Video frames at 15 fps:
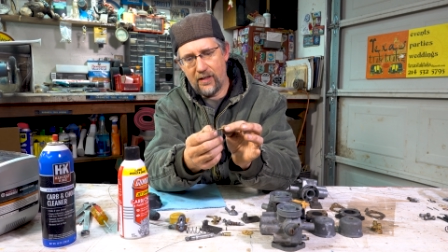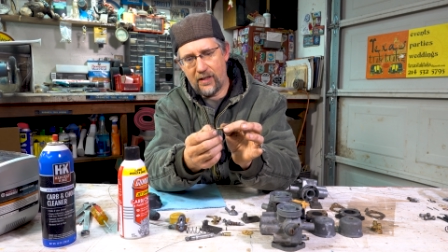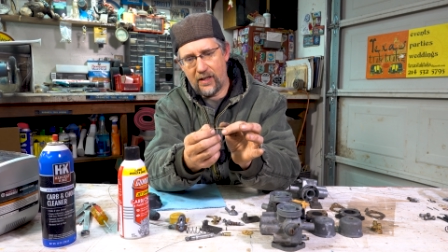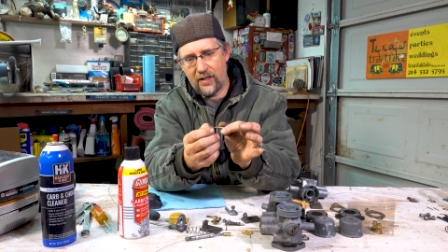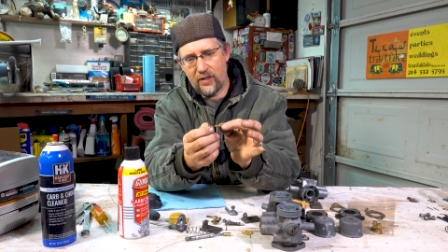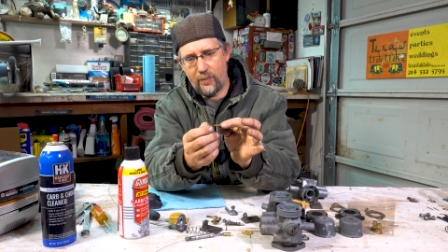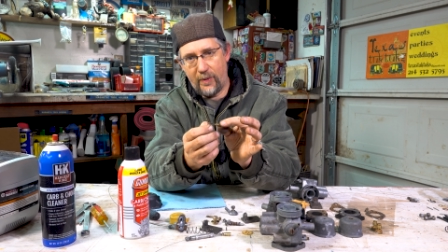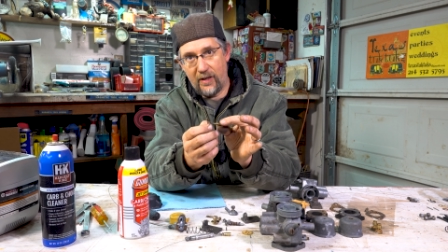kind
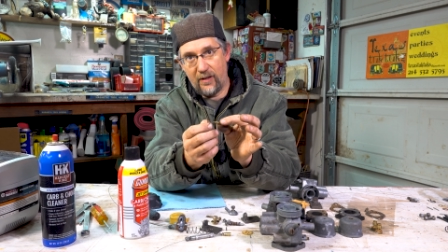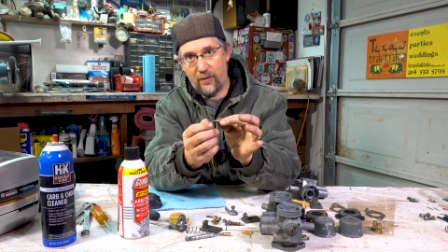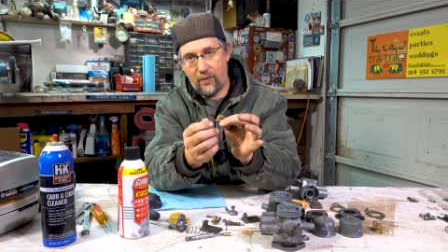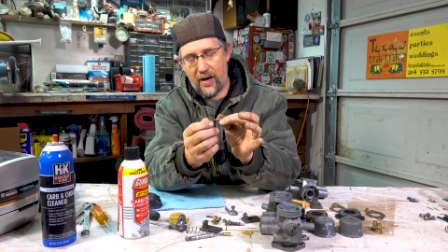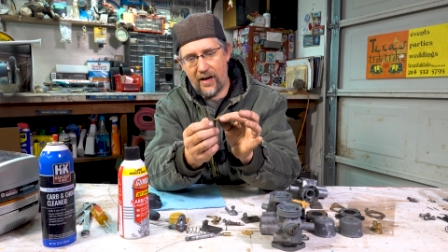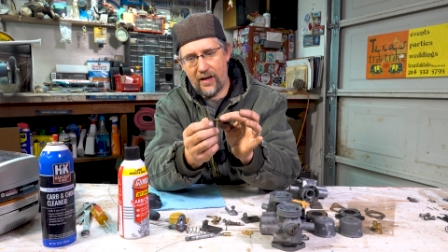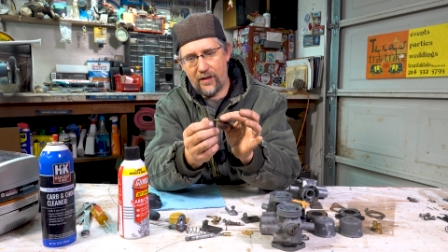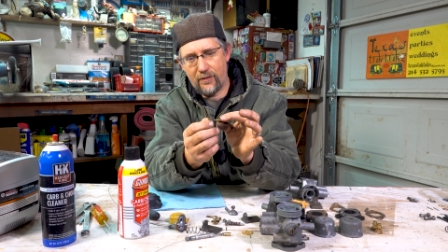of spin it
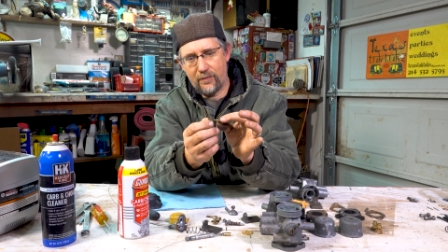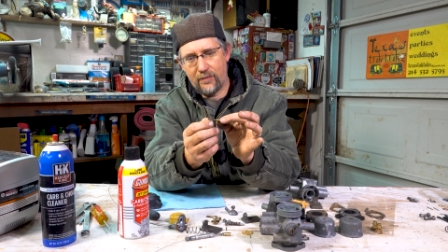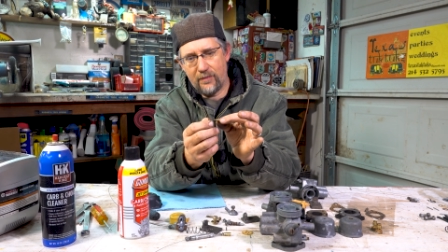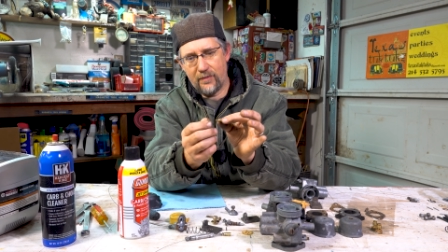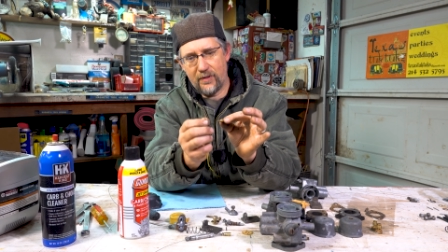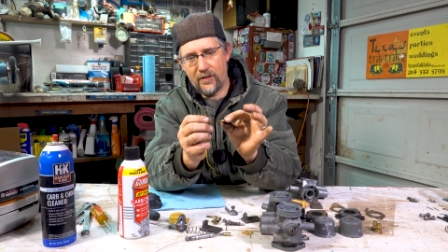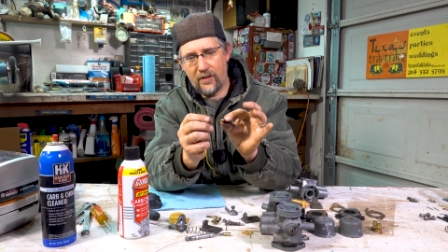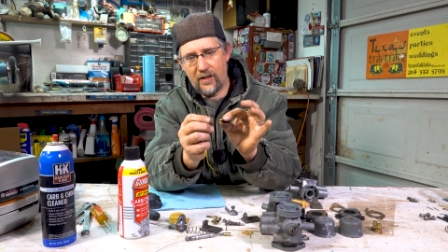around
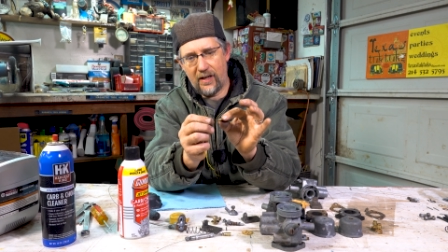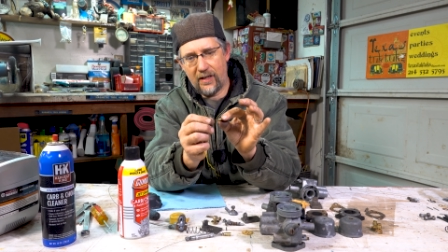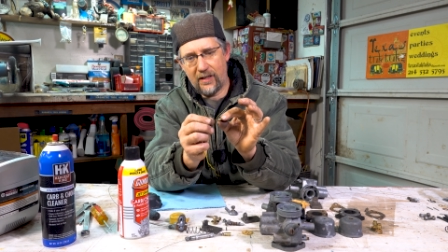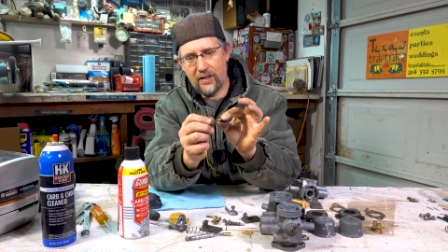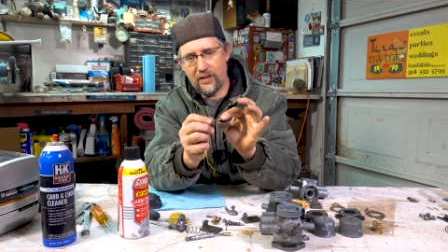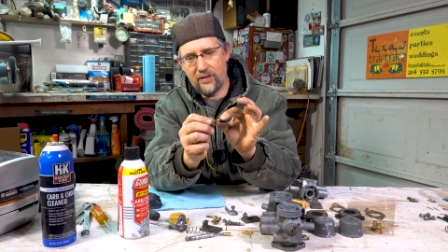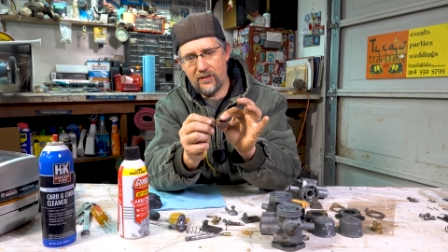so that I can